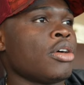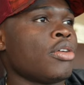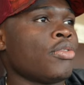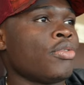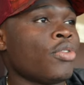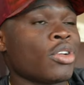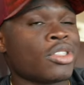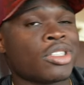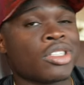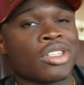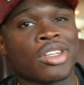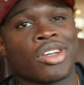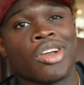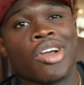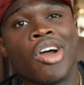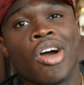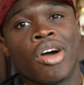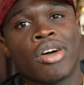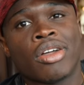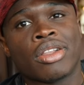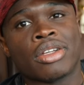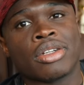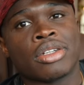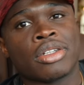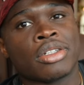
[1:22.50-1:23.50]
fought in
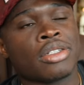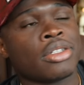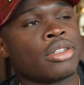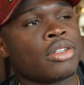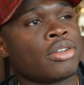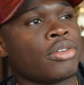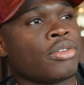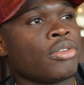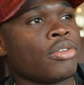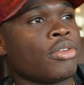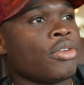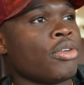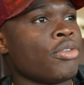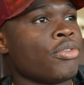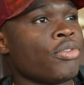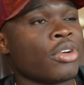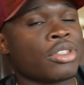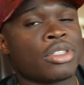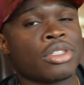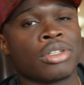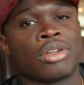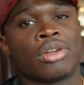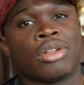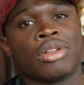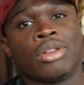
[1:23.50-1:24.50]
Ghana, fought
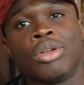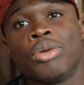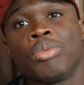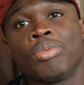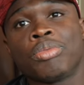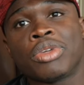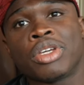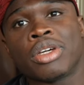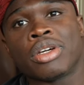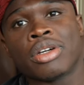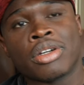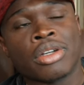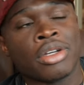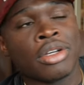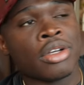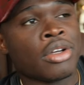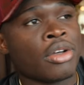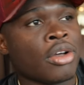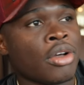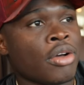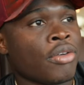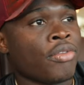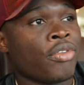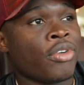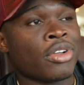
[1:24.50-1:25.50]
in Colombia,
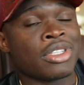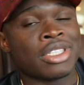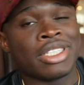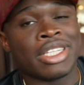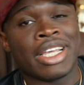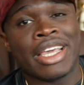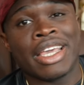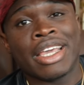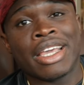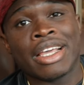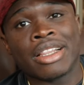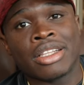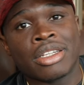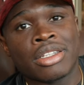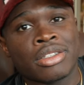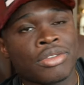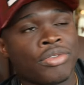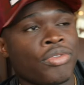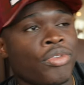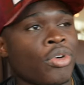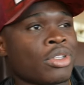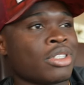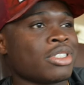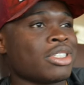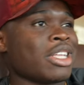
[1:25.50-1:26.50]
fought in England,
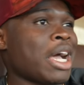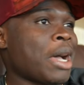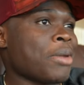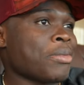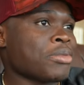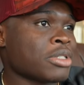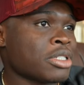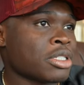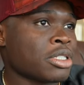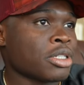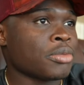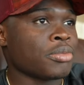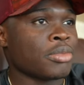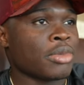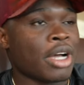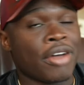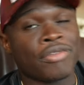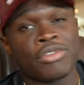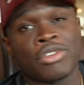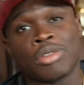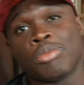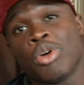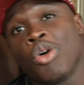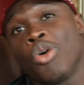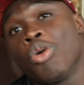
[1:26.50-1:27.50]
fought in Amsterdam. I've
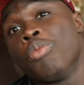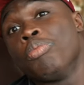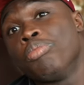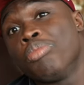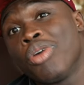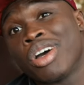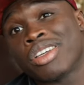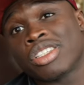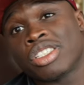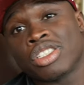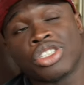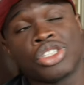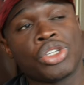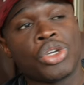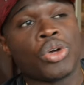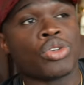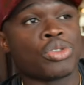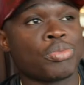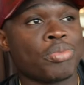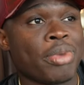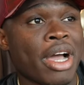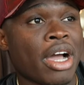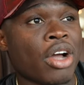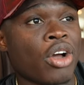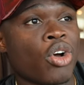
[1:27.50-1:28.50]
done my own boxing shows
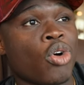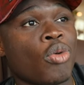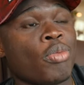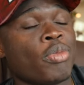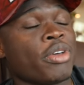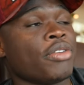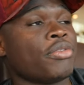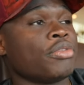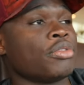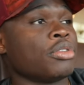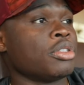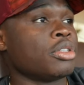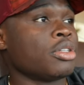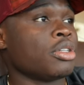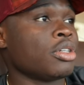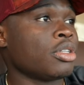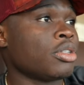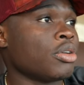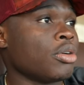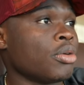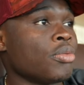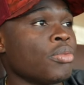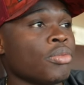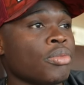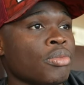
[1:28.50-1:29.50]
back home even, you
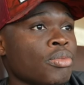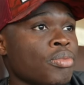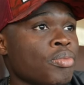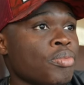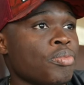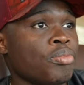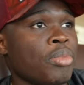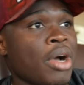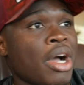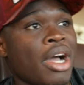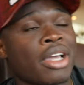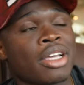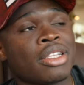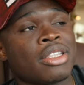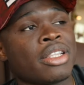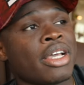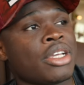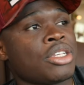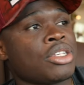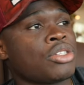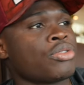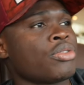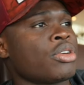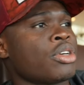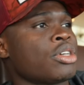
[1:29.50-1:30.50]
know, back in
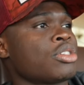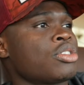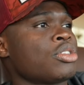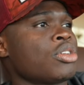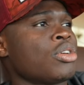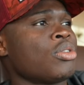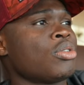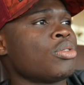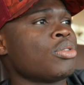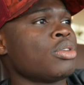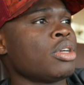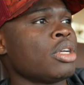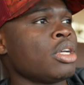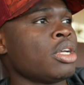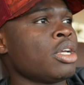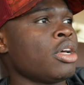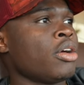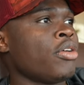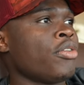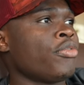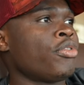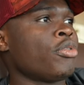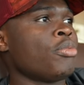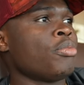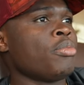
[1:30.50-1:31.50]
Nigeria. So
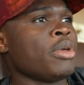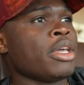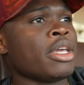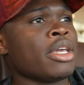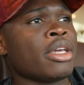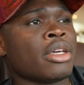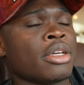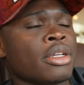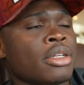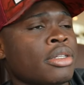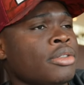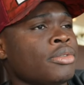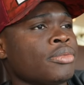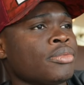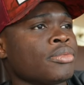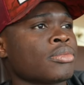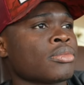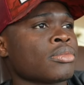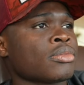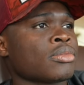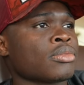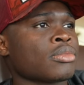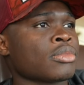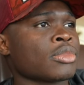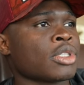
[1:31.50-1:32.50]
for me,
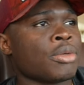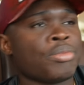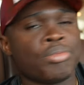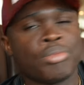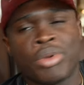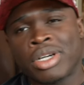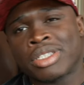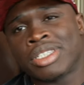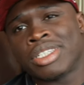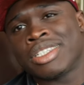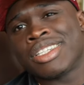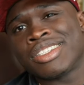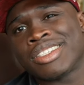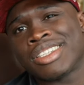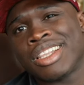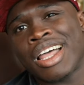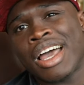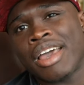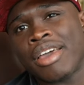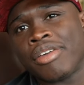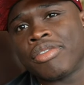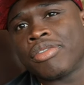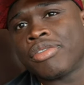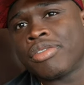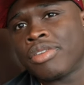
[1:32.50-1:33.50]
boxing is
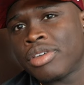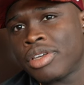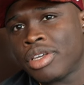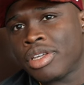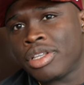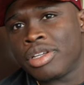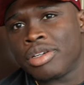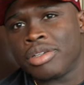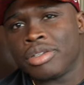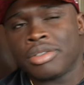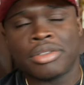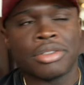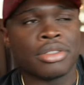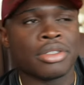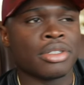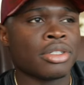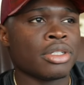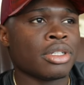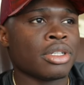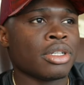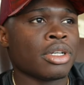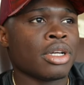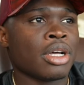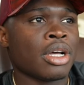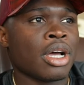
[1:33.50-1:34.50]
life, you know.
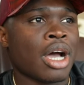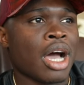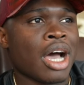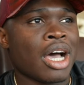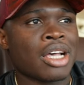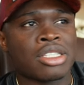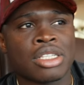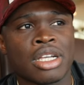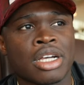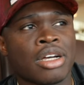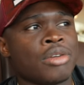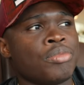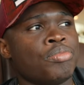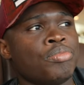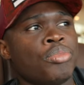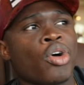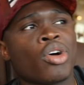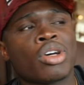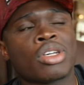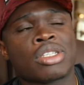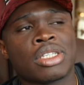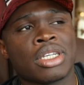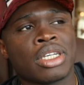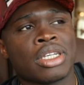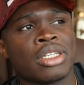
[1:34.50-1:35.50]
I started
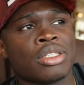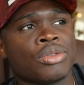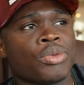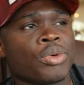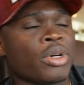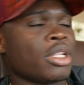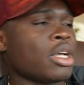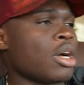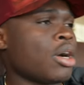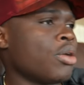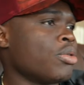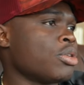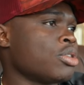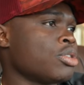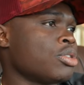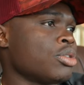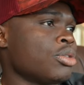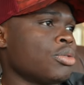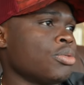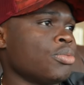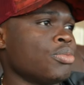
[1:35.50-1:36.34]
boxing when I was